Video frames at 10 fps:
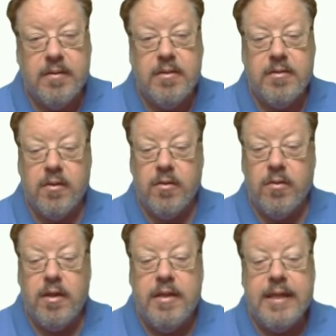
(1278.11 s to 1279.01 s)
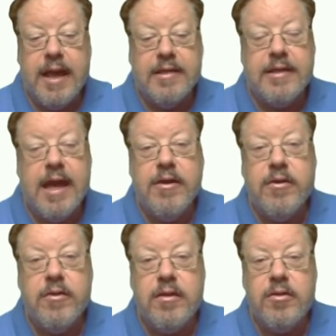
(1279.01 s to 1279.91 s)
So that's how
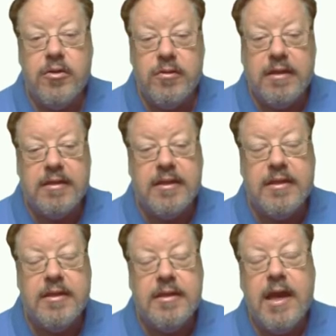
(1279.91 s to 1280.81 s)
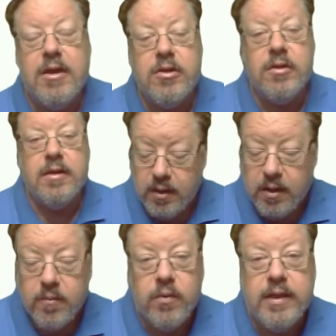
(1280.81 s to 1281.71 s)
you can do this. This is how you can
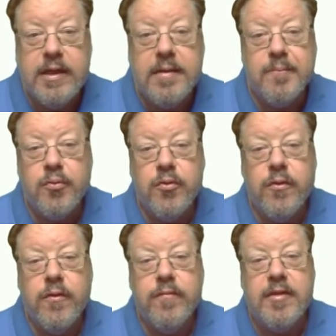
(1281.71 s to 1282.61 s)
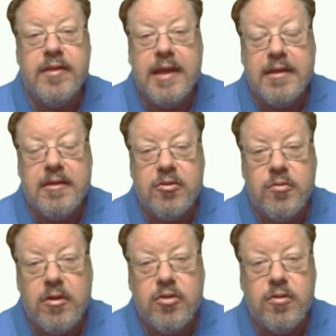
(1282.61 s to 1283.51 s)
really improve the sentence
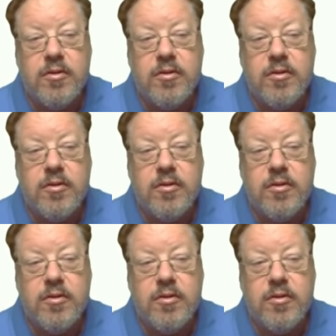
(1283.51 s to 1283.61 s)
structure.